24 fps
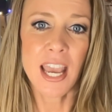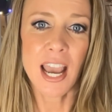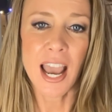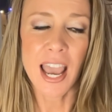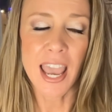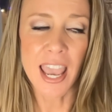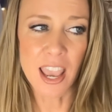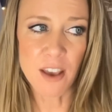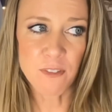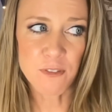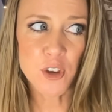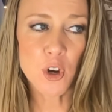
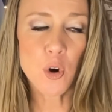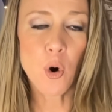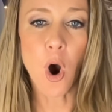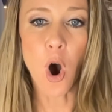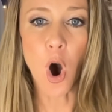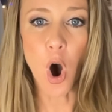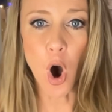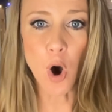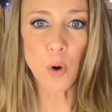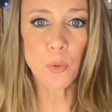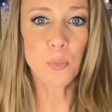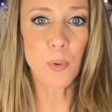If you
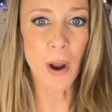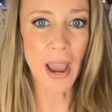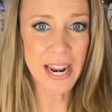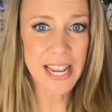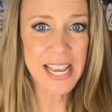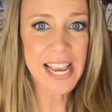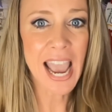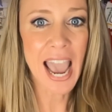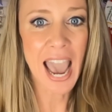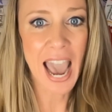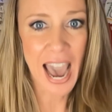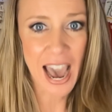already
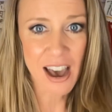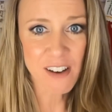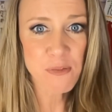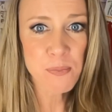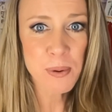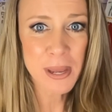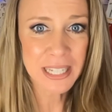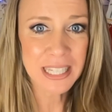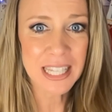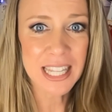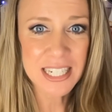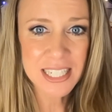have
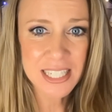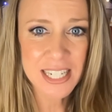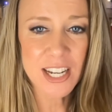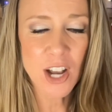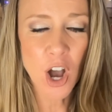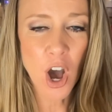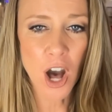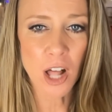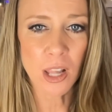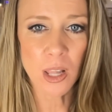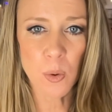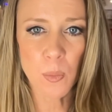been listing
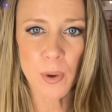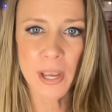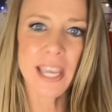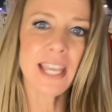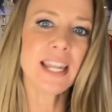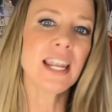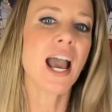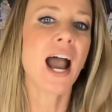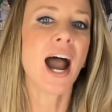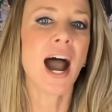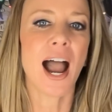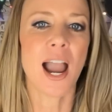Halloween,
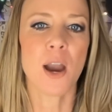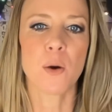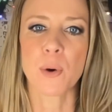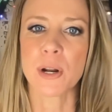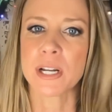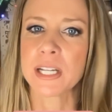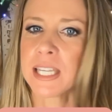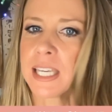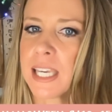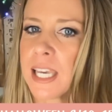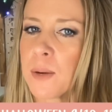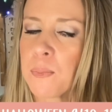I
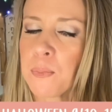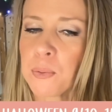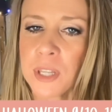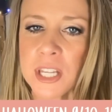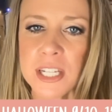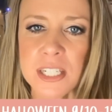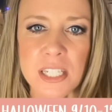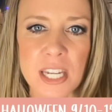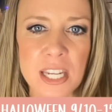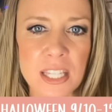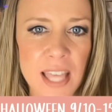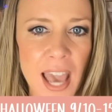would keep
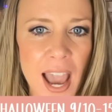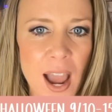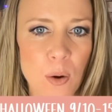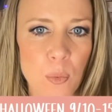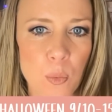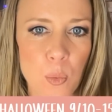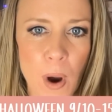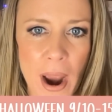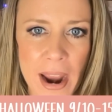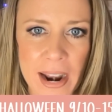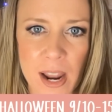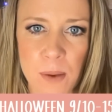listing that
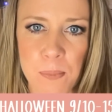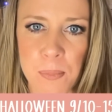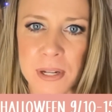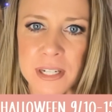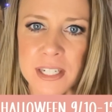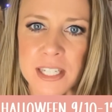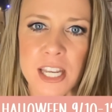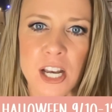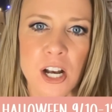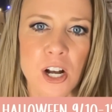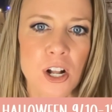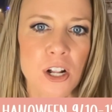right up
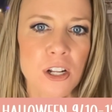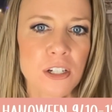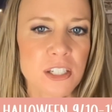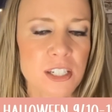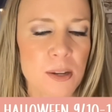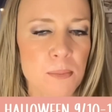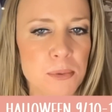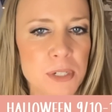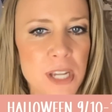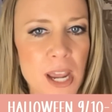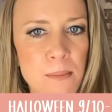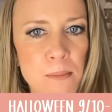until
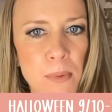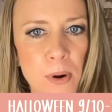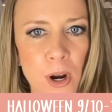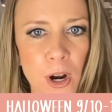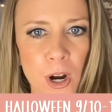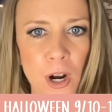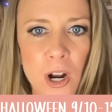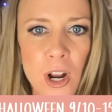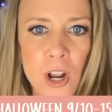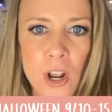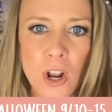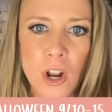
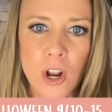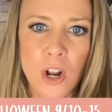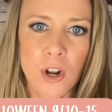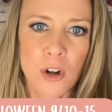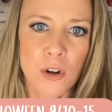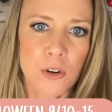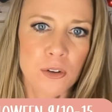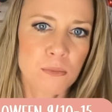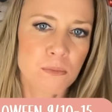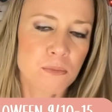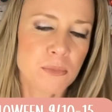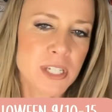September
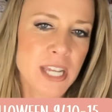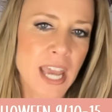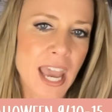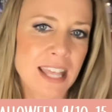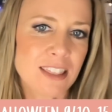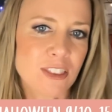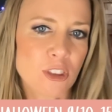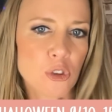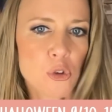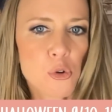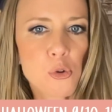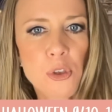
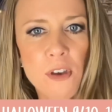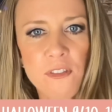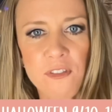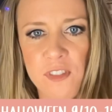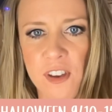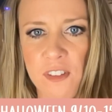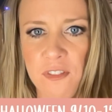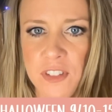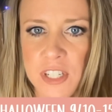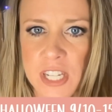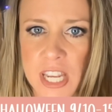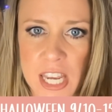10th through the
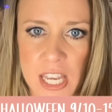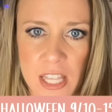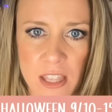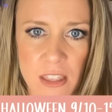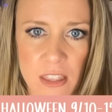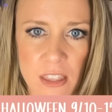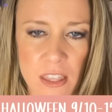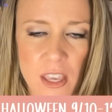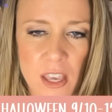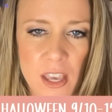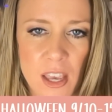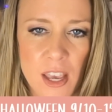15th.
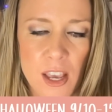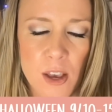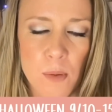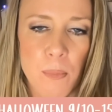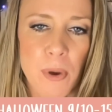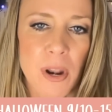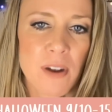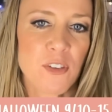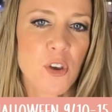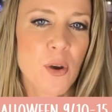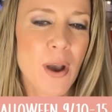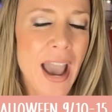
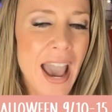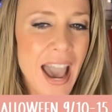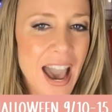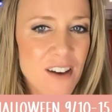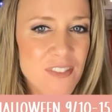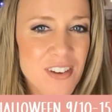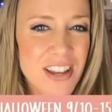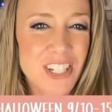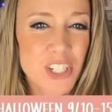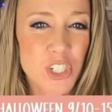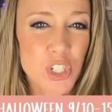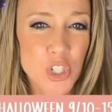But if you
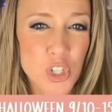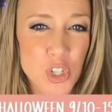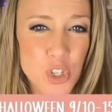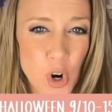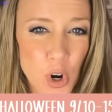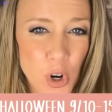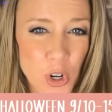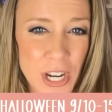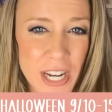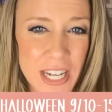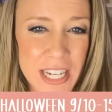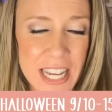haven't
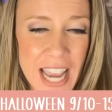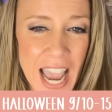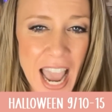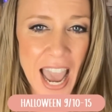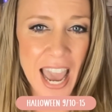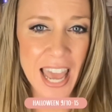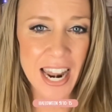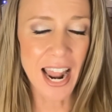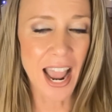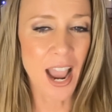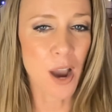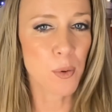started
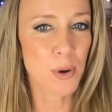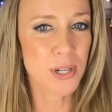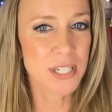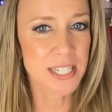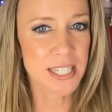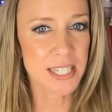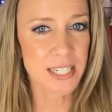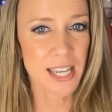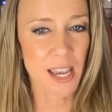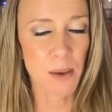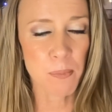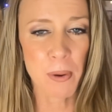yet, I would
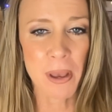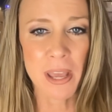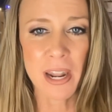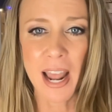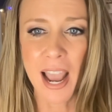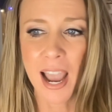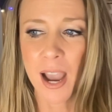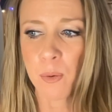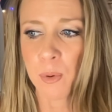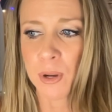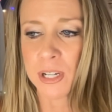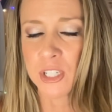skip it.
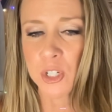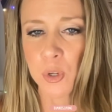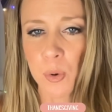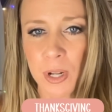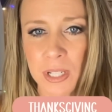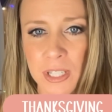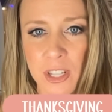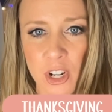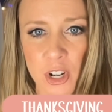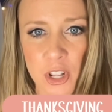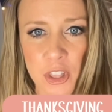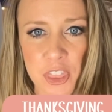I would do a
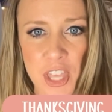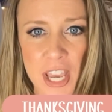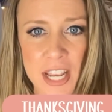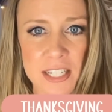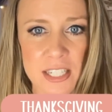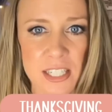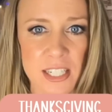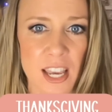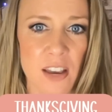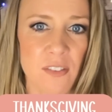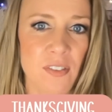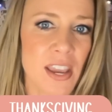little
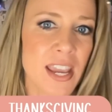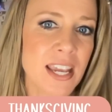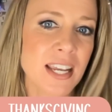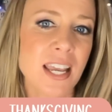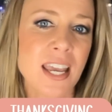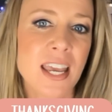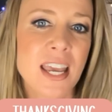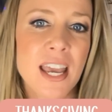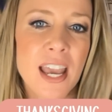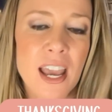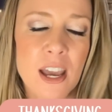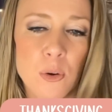Thanksgiving
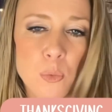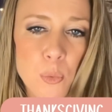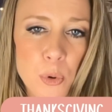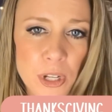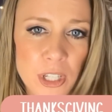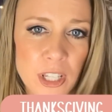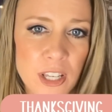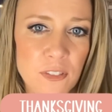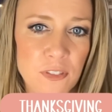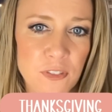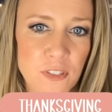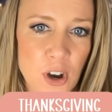and
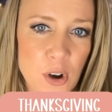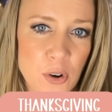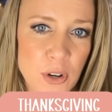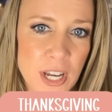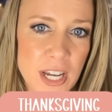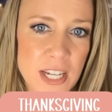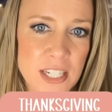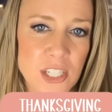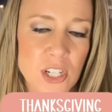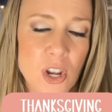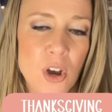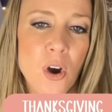really
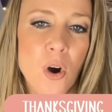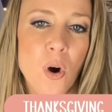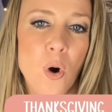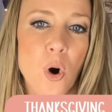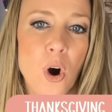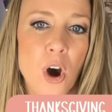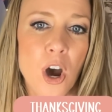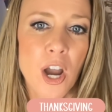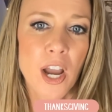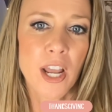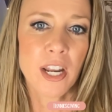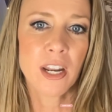focus
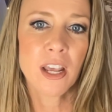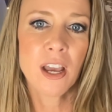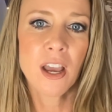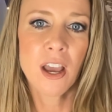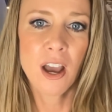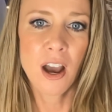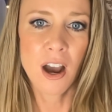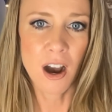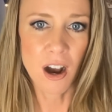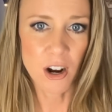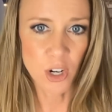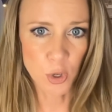on
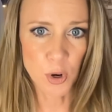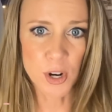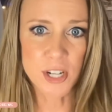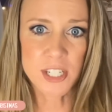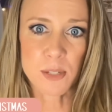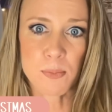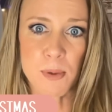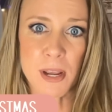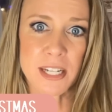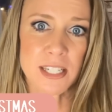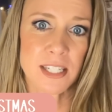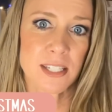
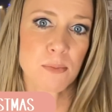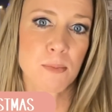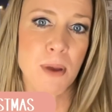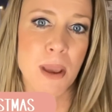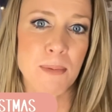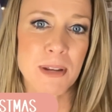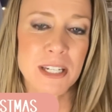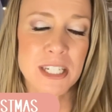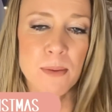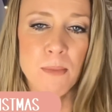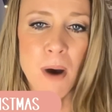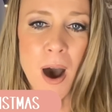Christmas,
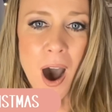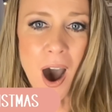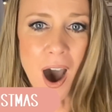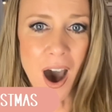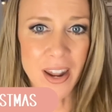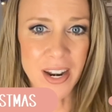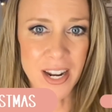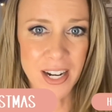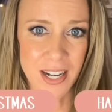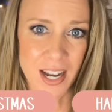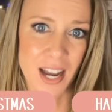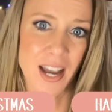maybe some
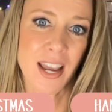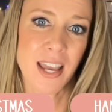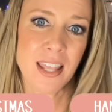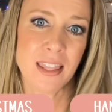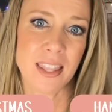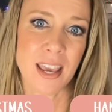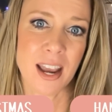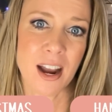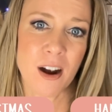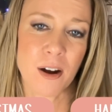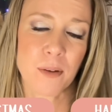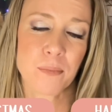Hanukkah in
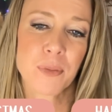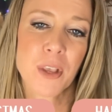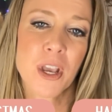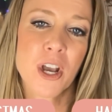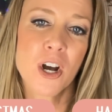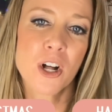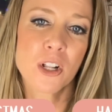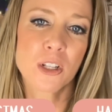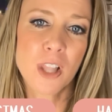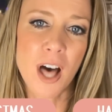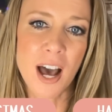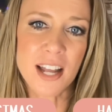there.
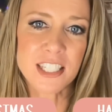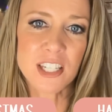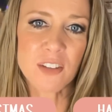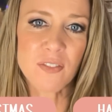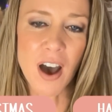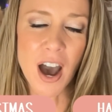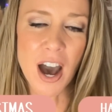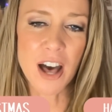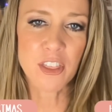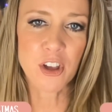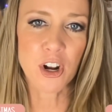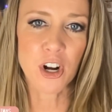Lots of
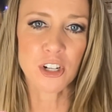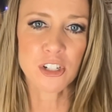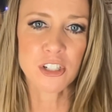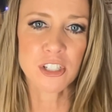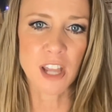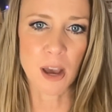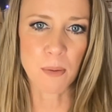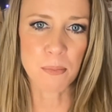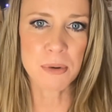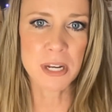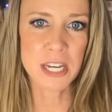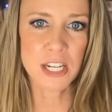other
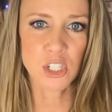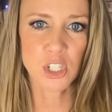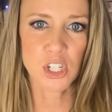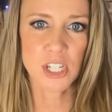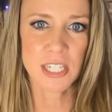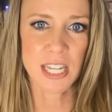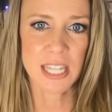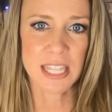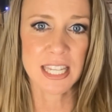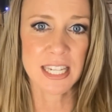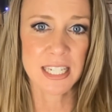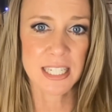sub niches
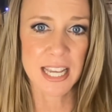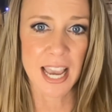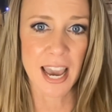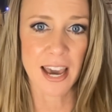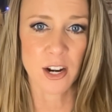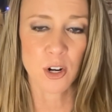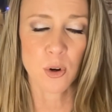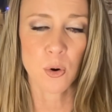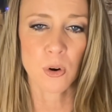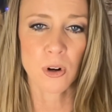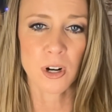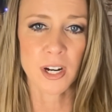in these
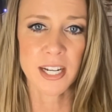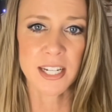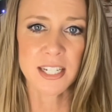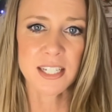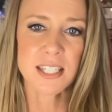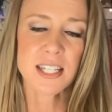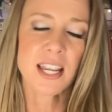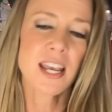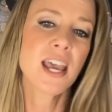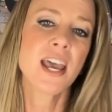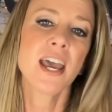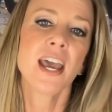categories.